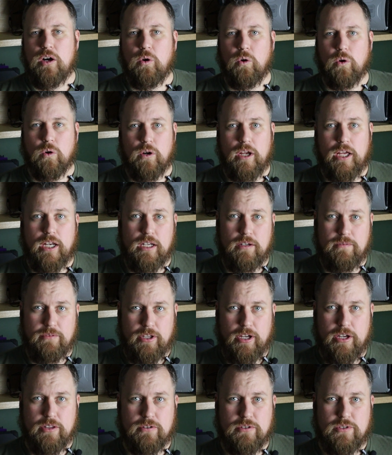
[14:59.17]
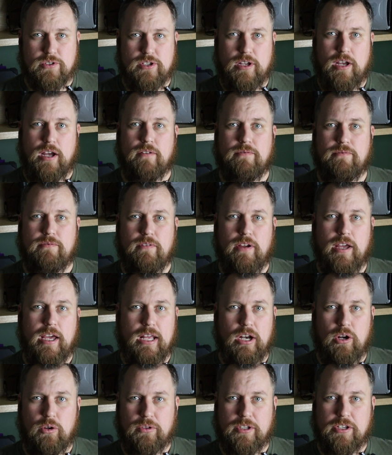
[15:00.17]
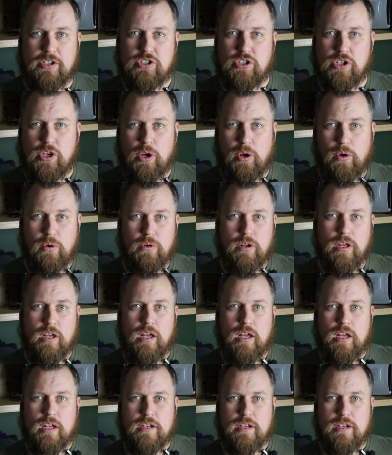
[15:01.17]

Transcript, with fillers: or any of the other stuff, it only showed